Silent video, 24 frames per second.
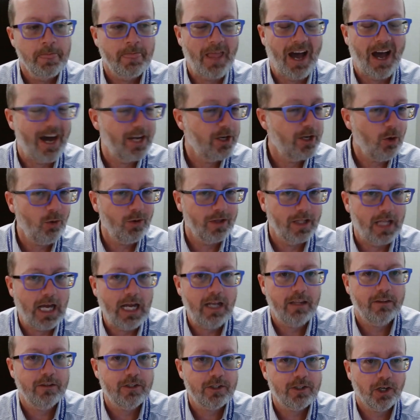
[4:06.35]
Now, I don't
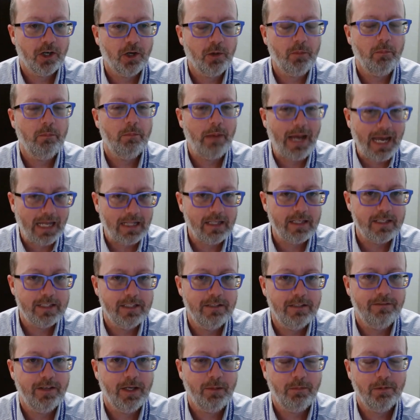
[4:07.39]
like the term
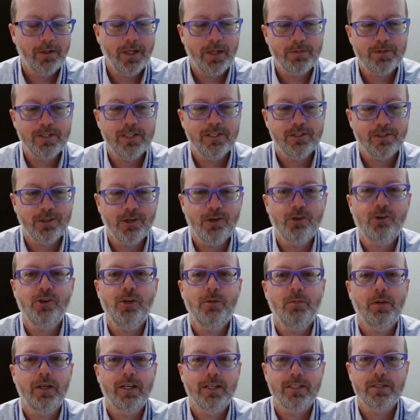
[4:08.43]
palliative epilepsy
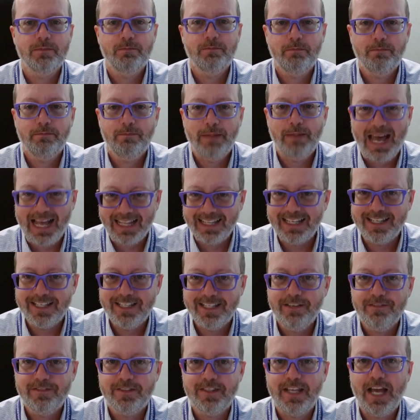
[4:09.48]
surgery because
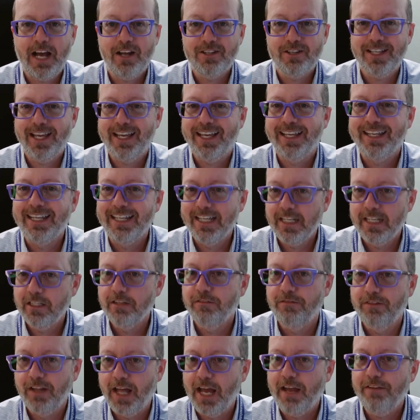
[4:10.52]
palliative sounds like an end
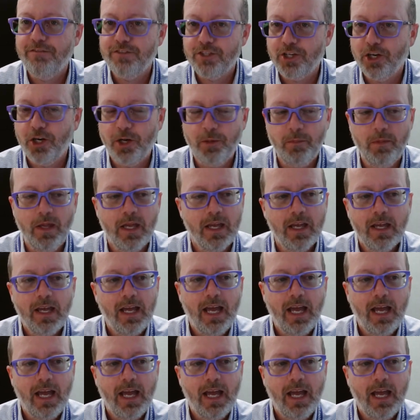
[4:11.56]
of life term,